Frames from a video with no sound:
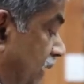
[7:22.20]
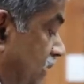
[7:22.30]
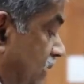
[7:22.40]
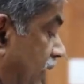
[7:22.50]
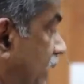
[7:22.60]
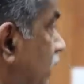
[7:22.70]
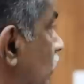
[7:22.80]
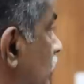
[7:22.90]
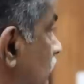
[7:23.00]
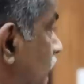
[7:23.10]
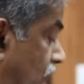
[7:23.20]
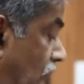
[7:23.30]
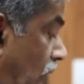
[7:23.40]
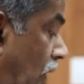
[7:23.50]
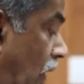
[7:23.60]
is the keynote of
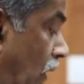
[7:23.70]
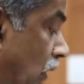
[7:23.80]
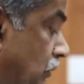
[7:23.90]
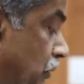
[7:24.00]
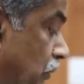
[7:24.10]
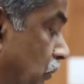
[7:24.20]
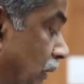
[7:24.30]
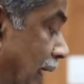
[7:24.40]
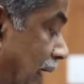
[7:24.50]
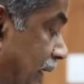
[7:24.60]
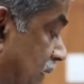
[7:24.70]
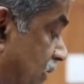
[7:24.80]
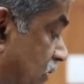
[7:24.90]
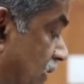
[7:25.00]
all true elegance